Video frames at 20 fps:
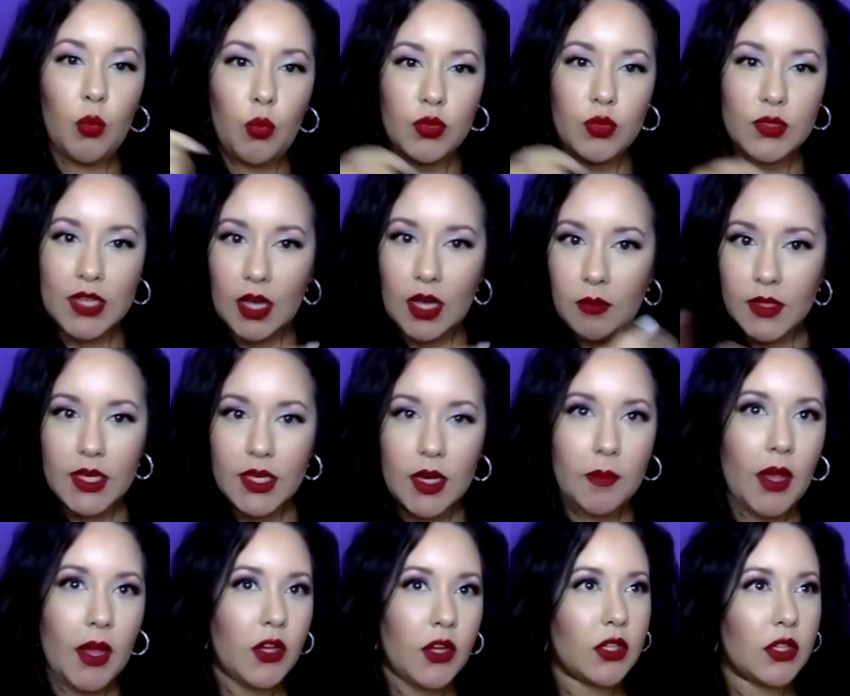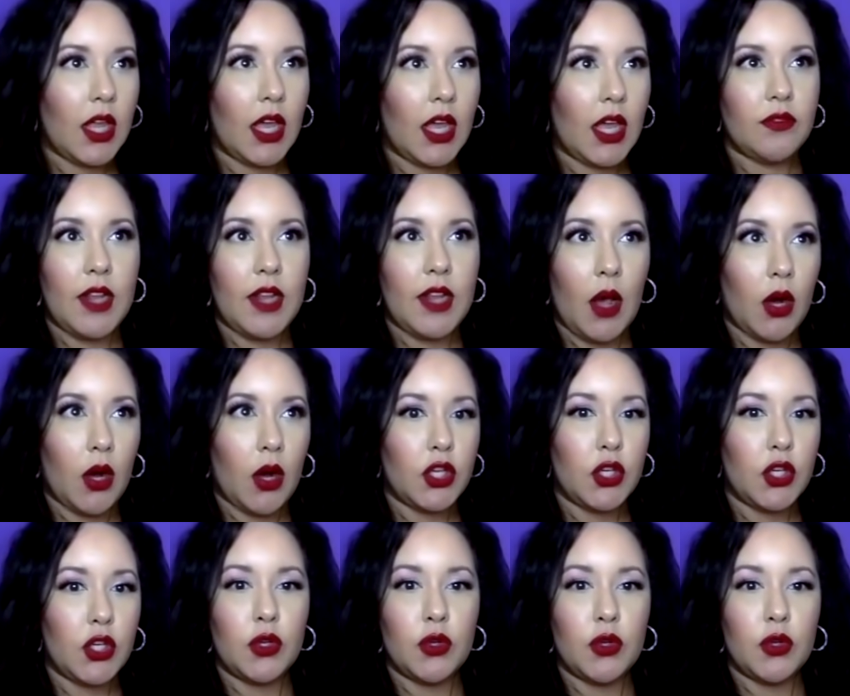tell me about your life now.
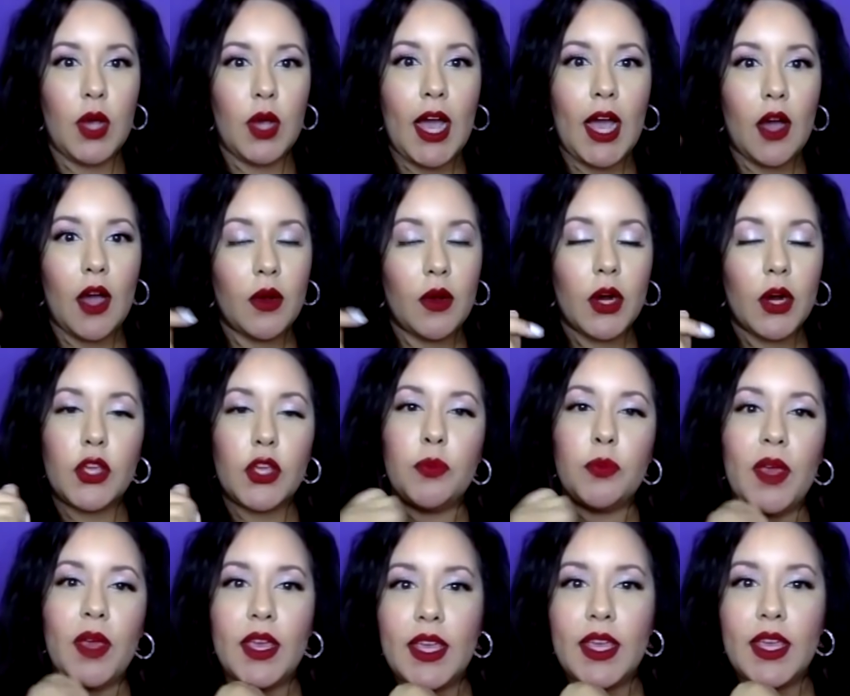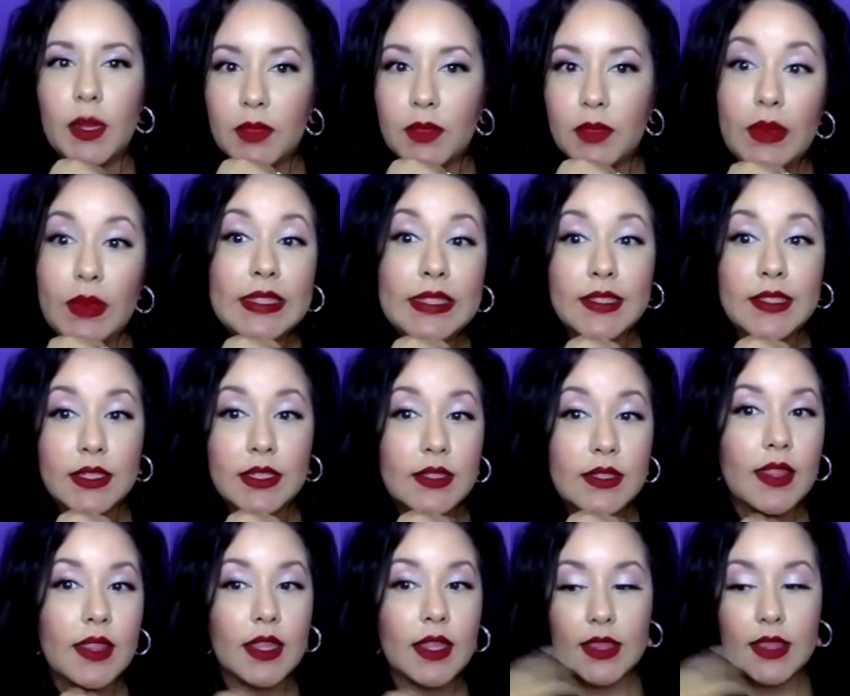How are you picking up the pieces? Because
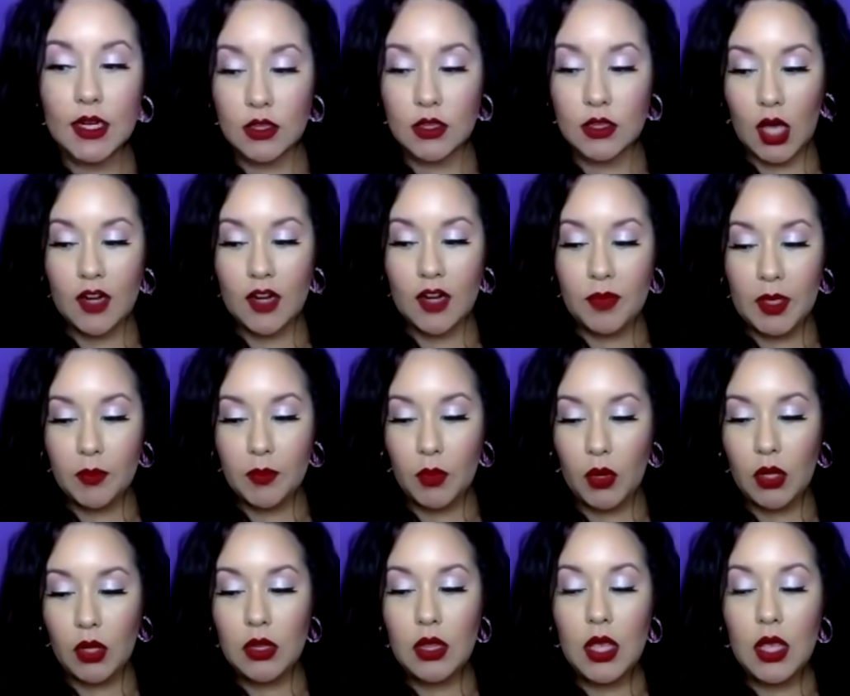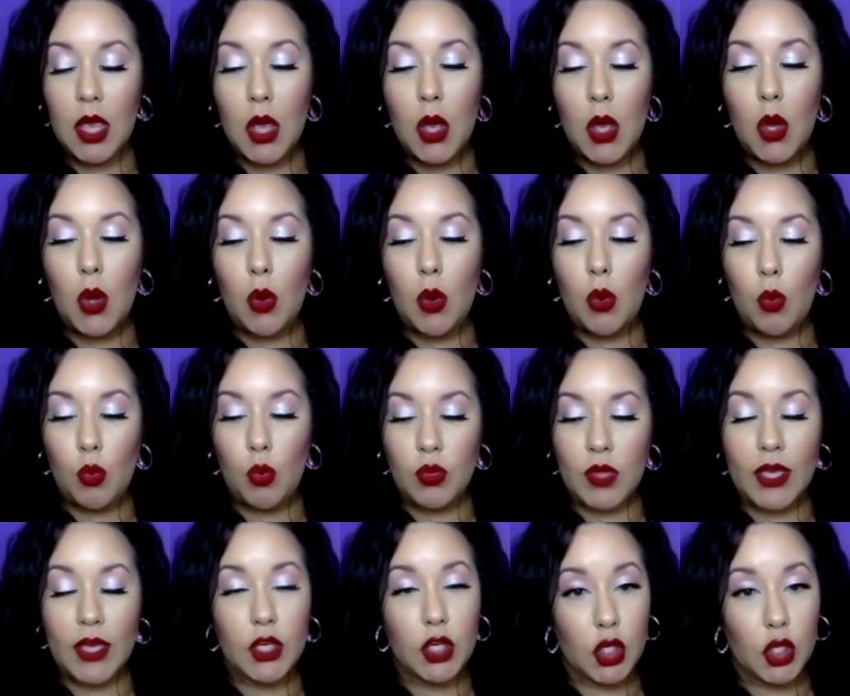I think that a lot of people
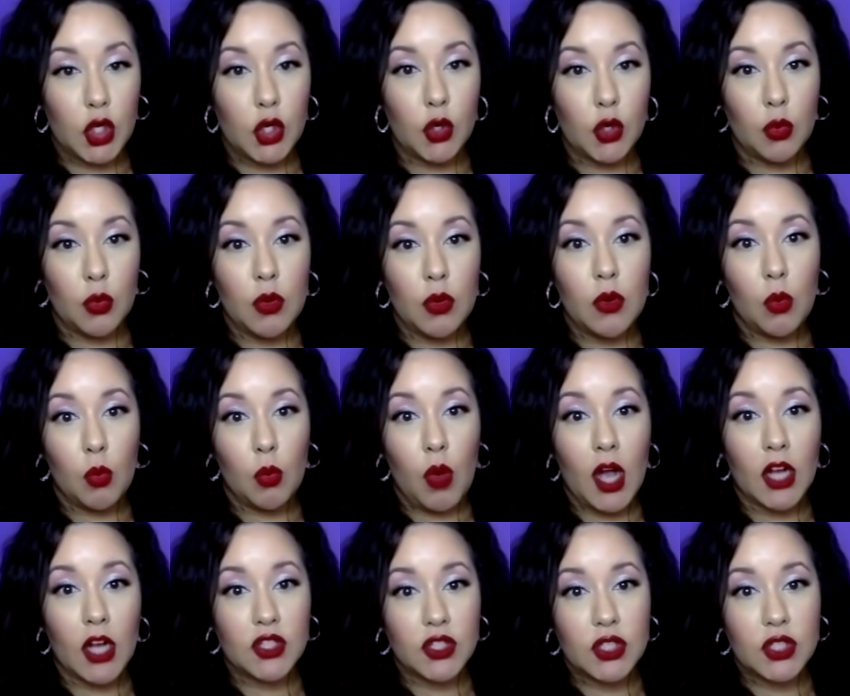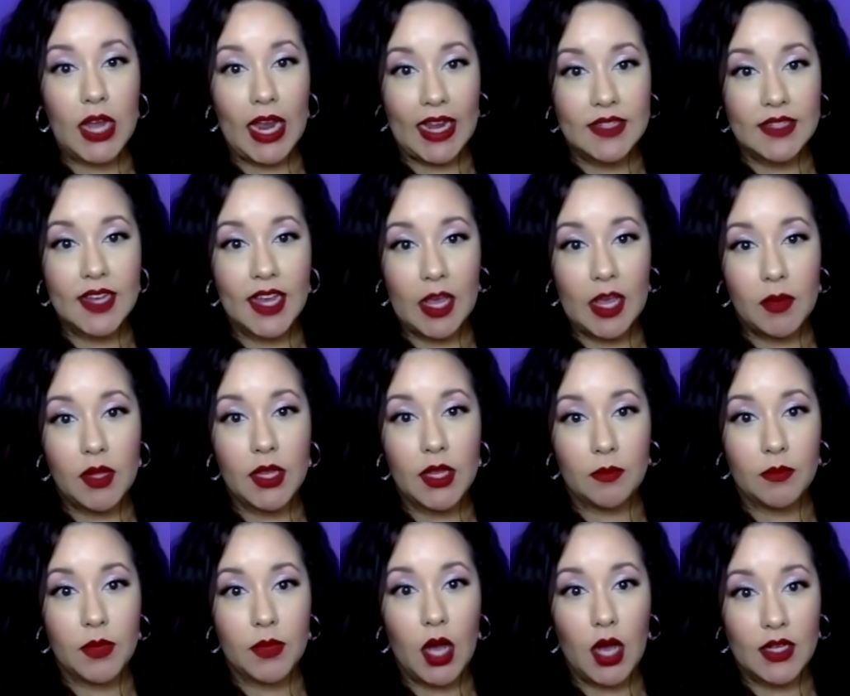like you watch
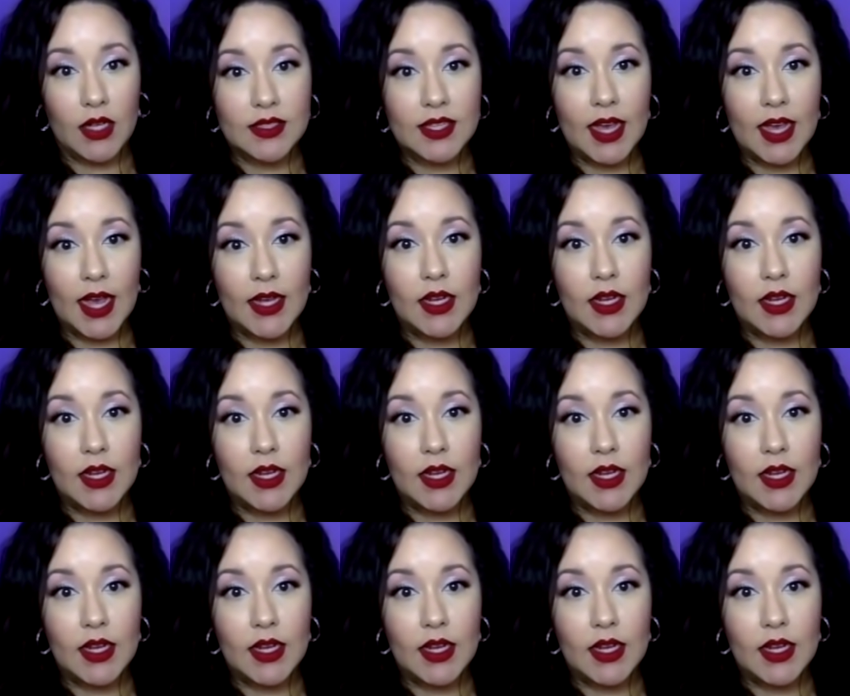anti-MLM content,